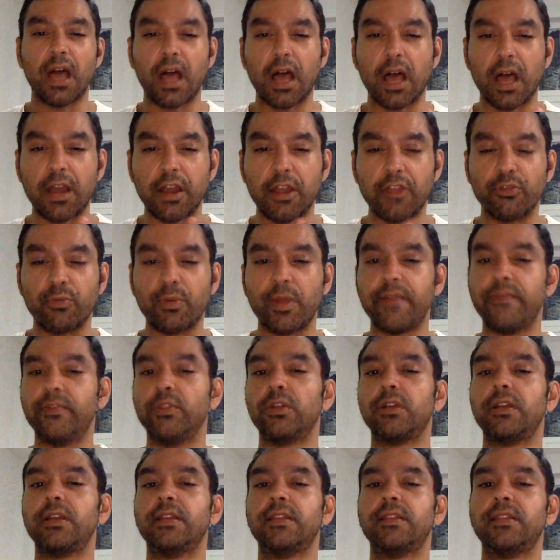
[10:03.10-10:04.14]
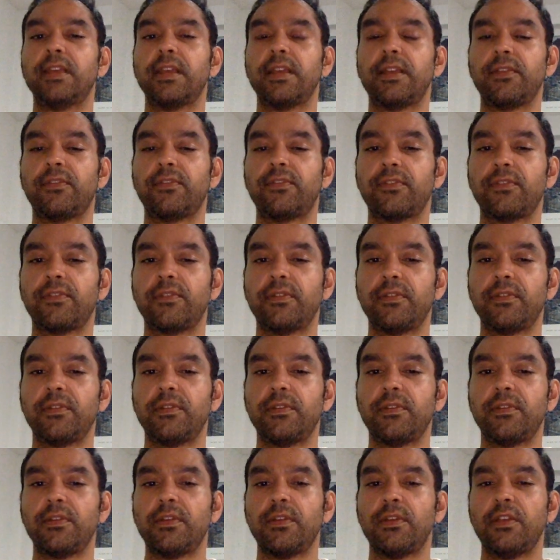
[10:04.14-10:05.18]
another way of looking at things.
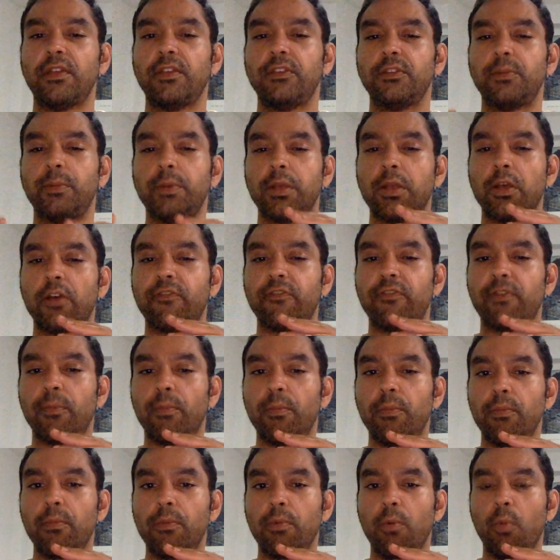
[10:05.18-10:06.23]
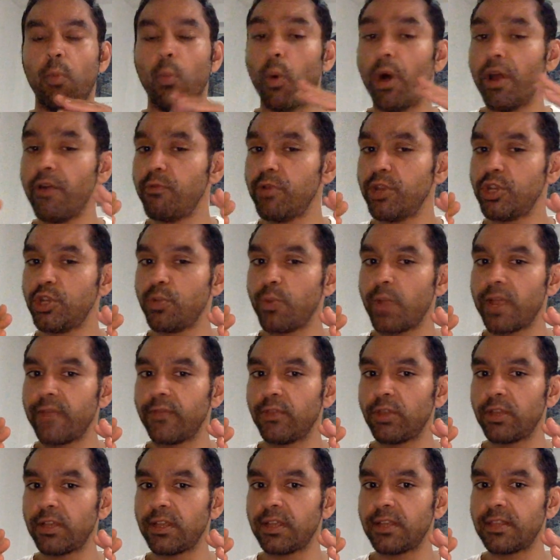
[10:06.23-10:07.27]
So we go from one rigid way of
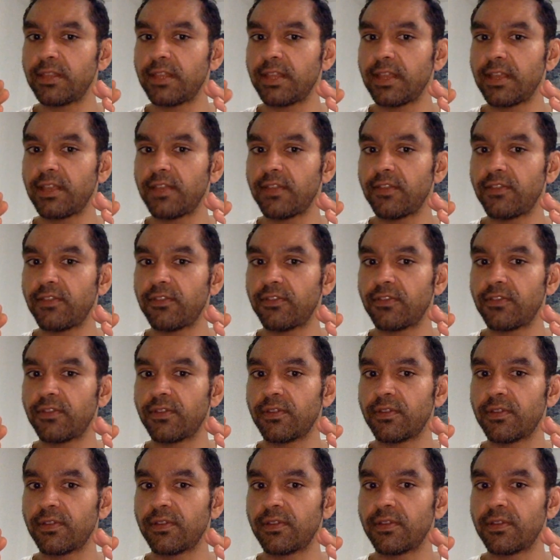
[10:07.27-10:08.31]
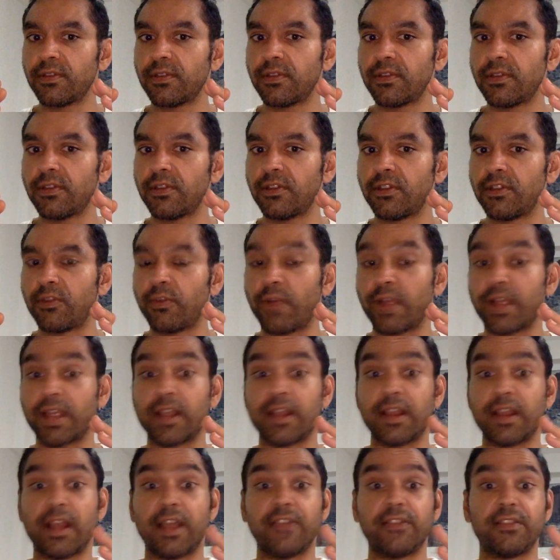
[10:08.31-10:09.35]
looking at things to
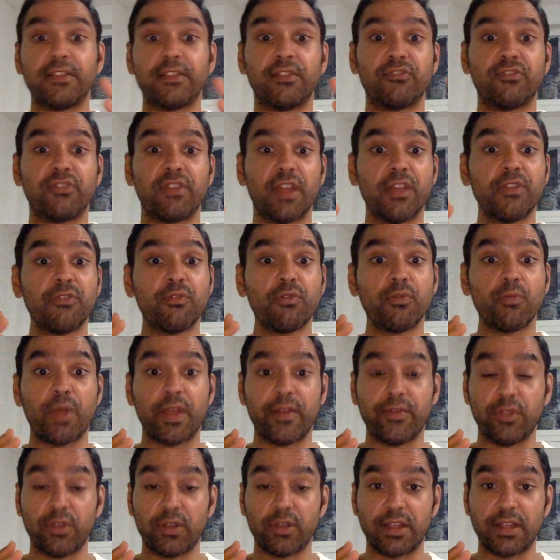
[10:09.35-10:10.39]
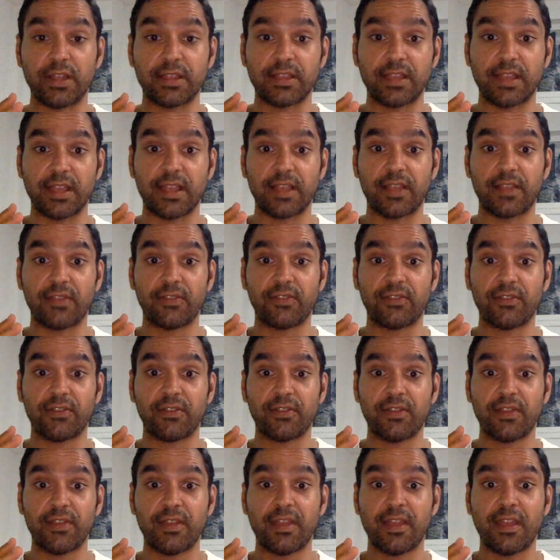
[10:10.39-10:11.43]
recognizing there's another way of looking at things,
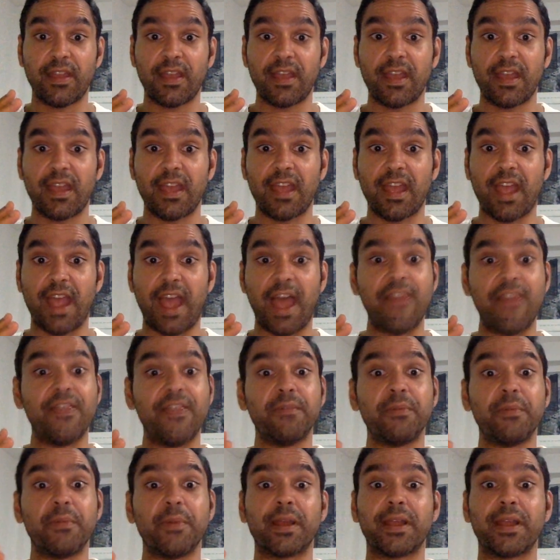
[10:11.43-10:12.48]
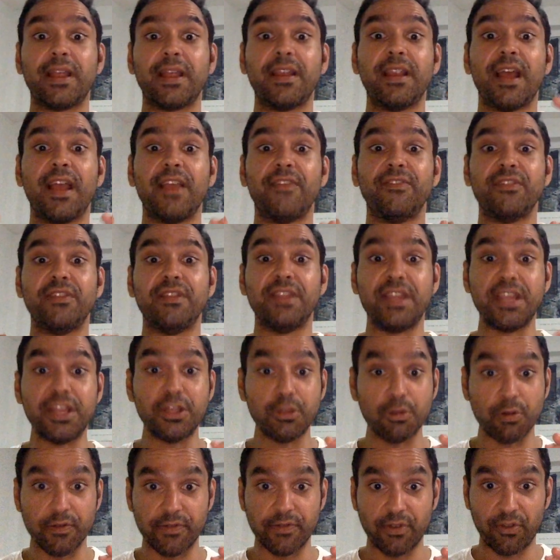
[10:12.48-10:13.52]
and then we recognize that
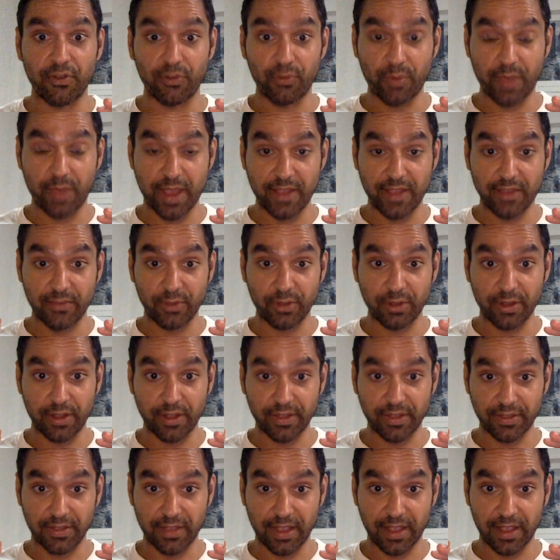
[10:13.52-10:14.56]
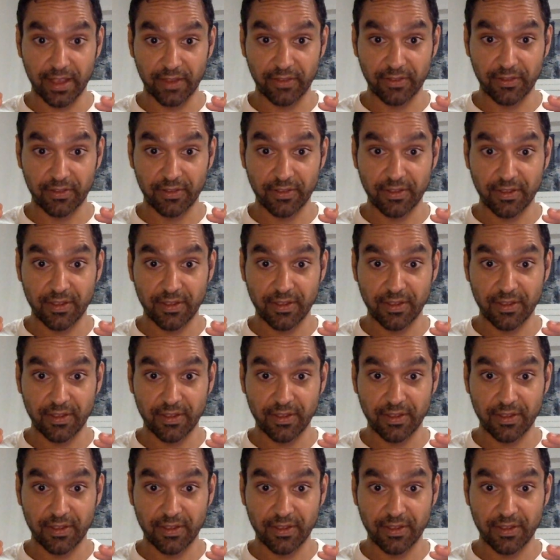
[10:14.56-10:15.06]
neither of those ways of looking at things